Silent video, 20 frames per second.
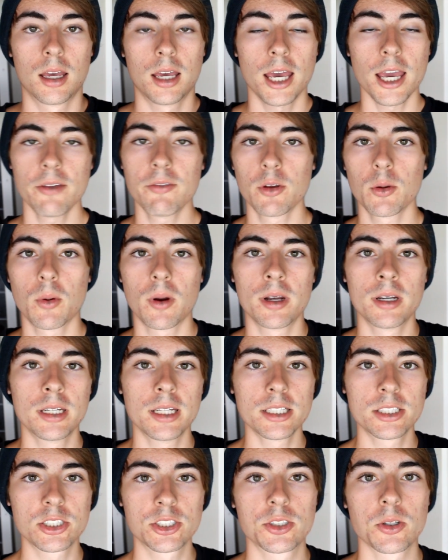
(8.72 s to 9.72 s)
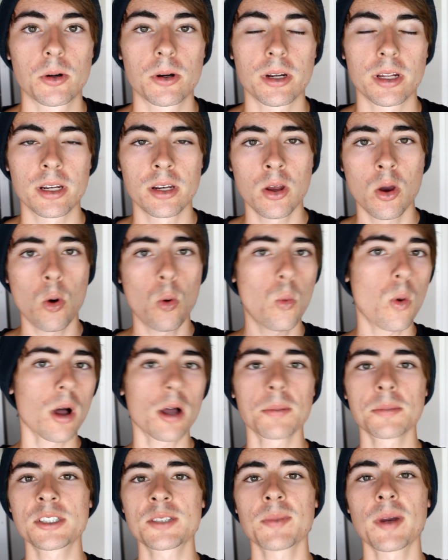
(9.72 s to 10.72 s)
Hey everyone, it's Jordan.
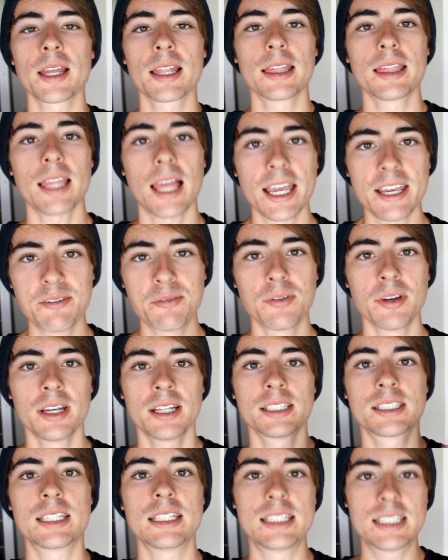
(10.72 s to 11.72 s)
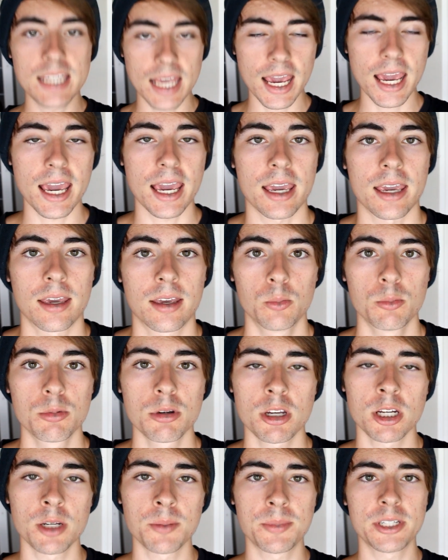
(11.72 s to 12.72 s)
Welcome to my life. Today, we're
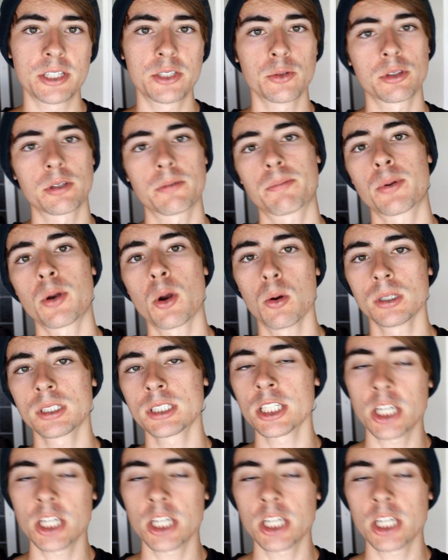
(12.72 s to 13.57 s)
going to be doing the pros and